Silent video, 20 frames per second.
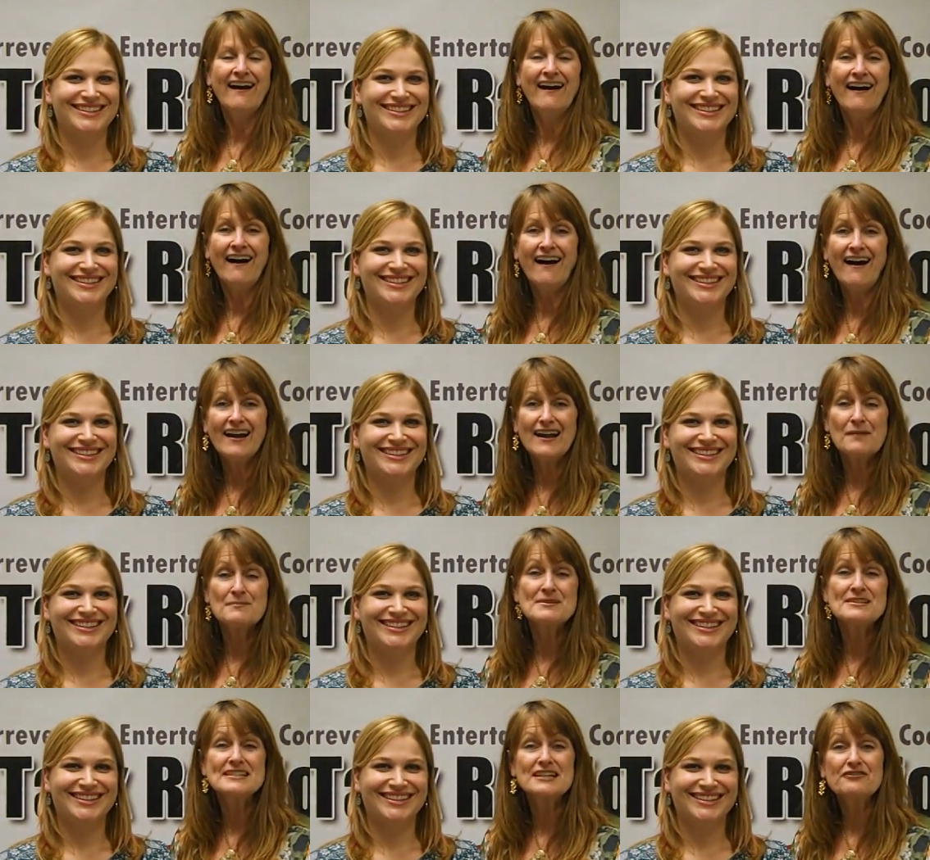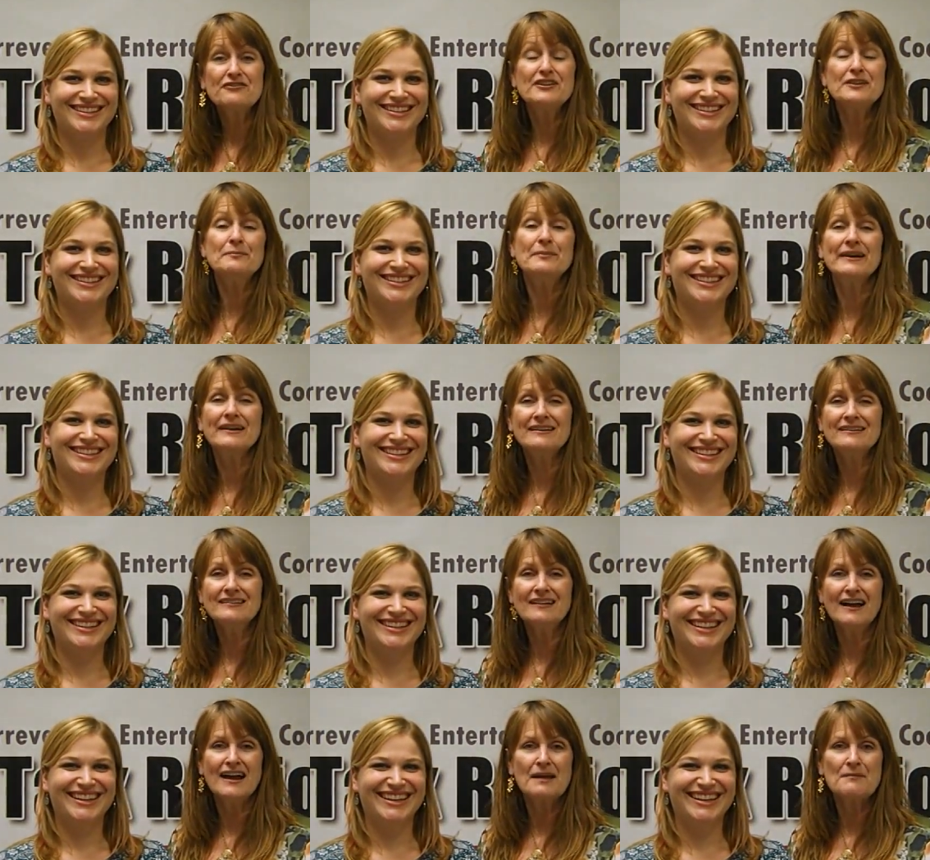Speaker 1: Hi, I'm Stephanie
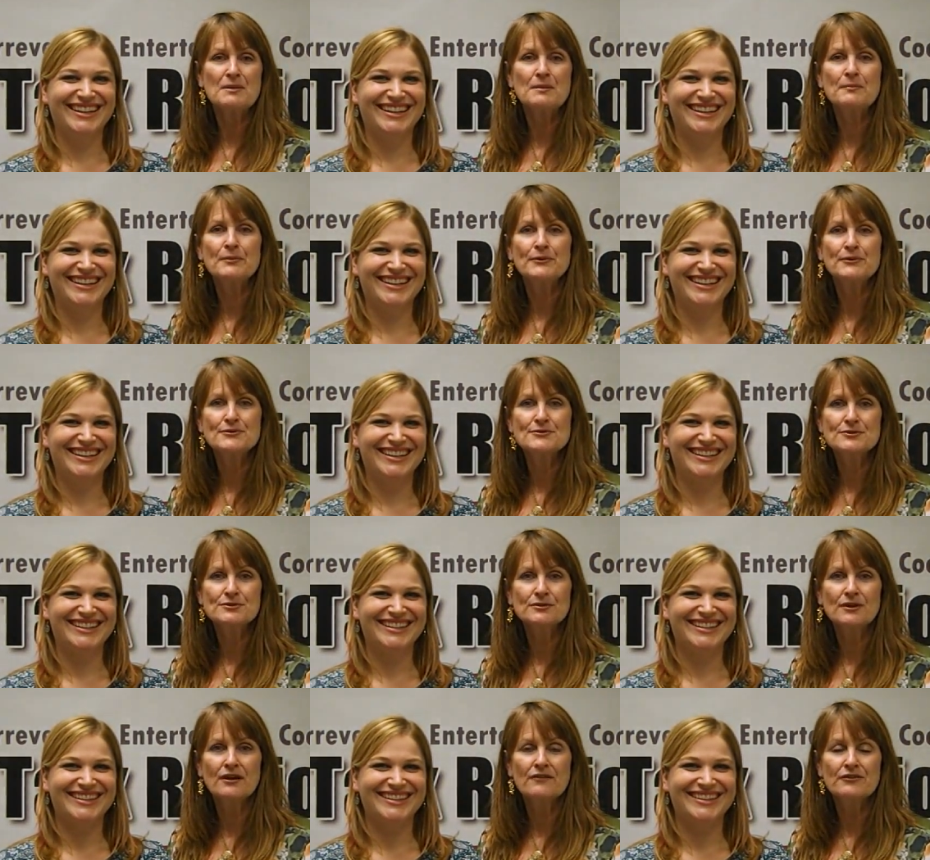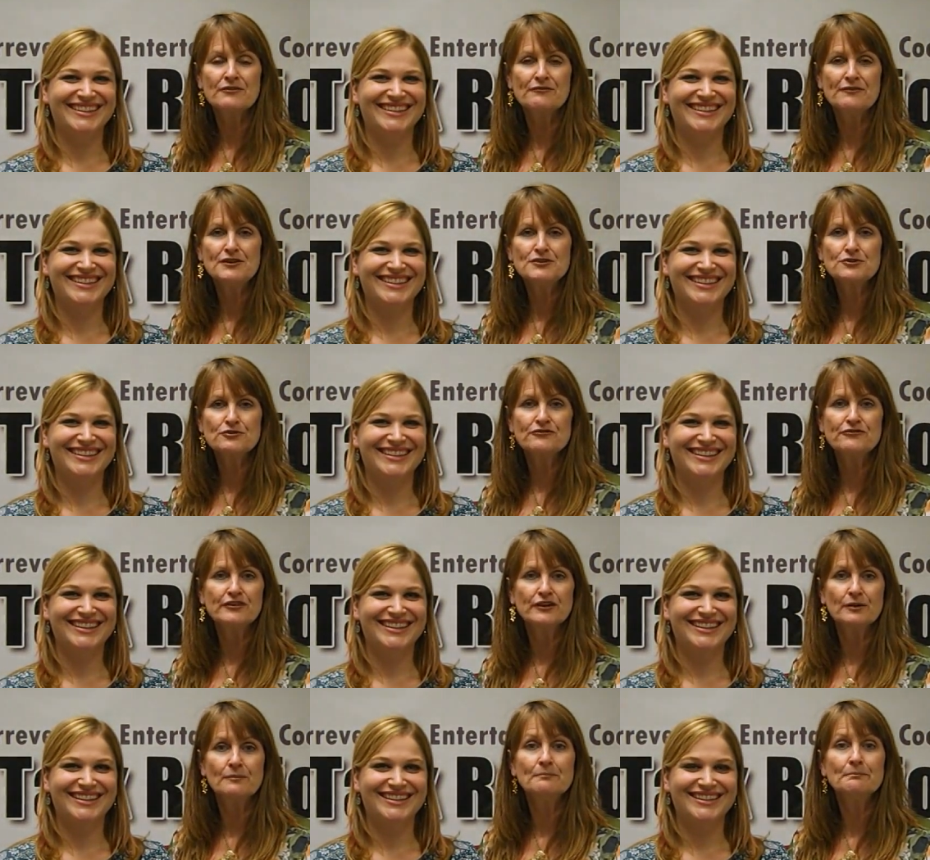Bell. I am the producer of the feature
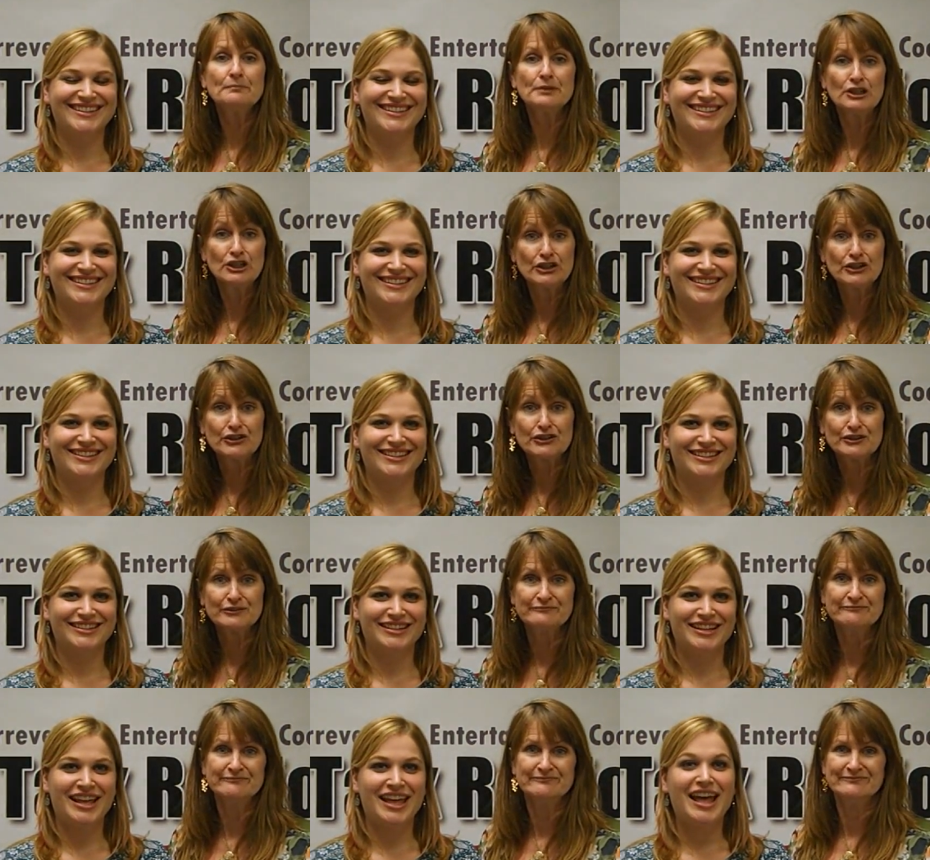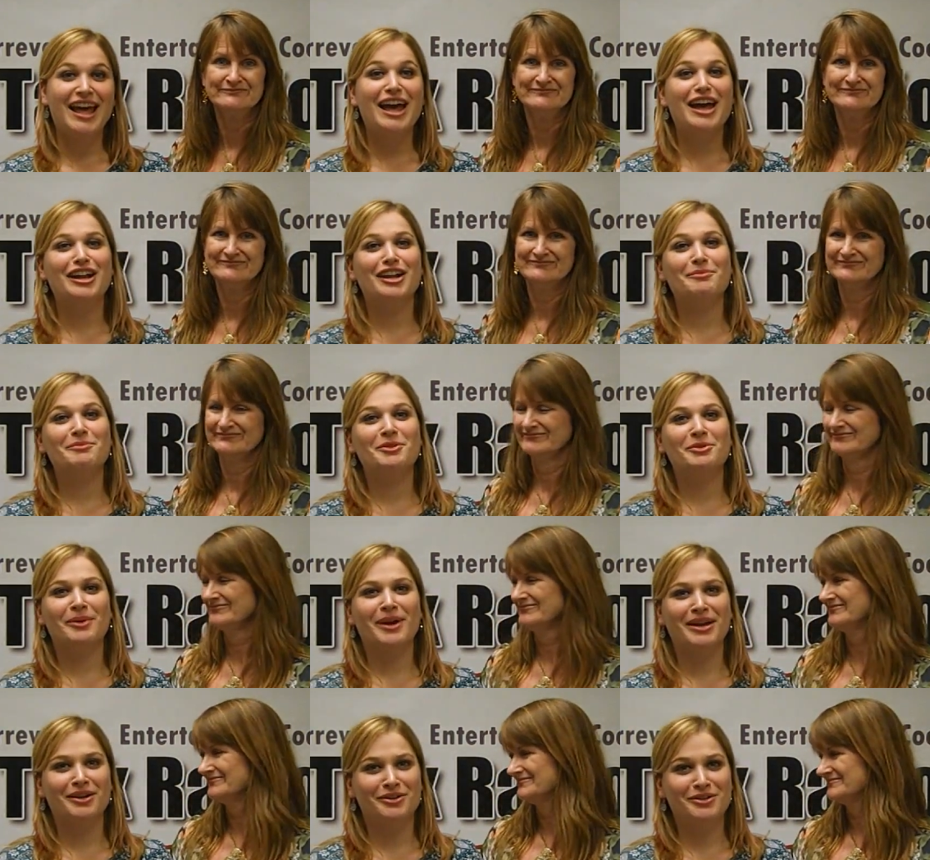film Blur. And I'm the
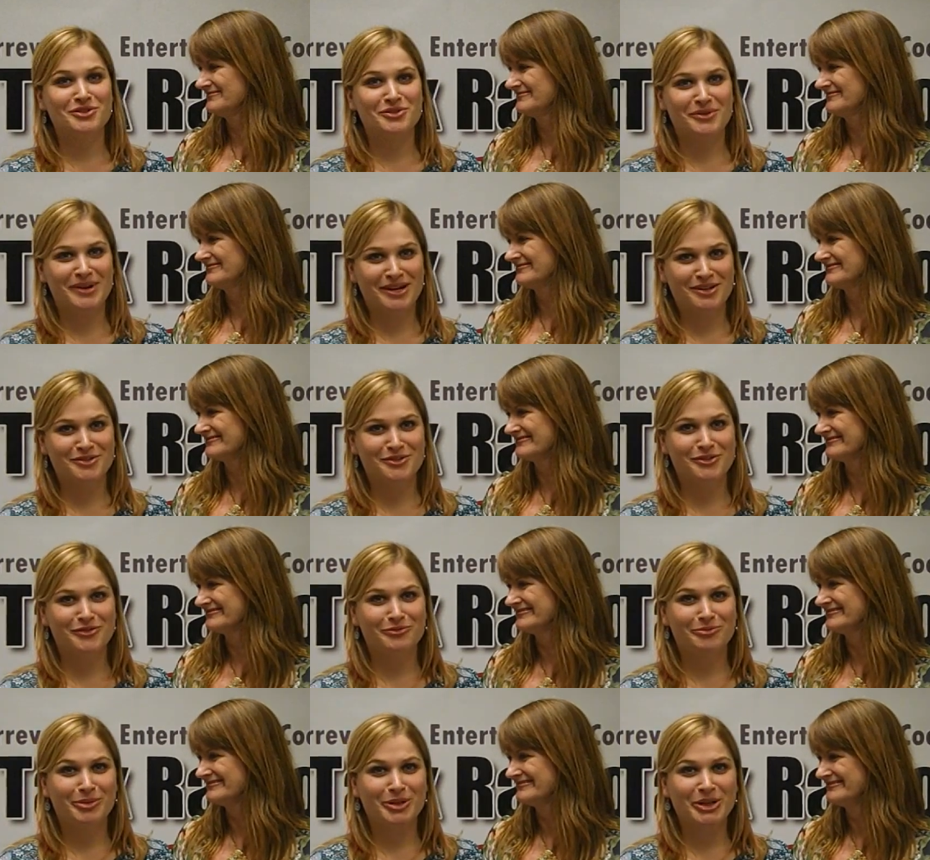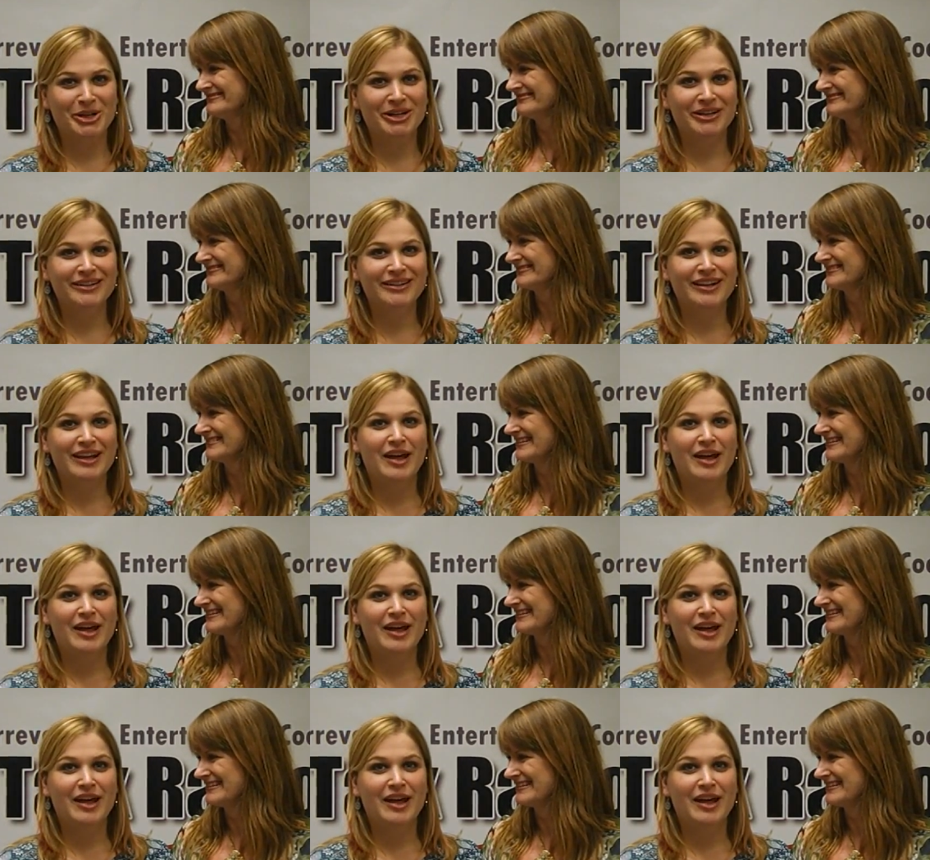writer and director of Blur.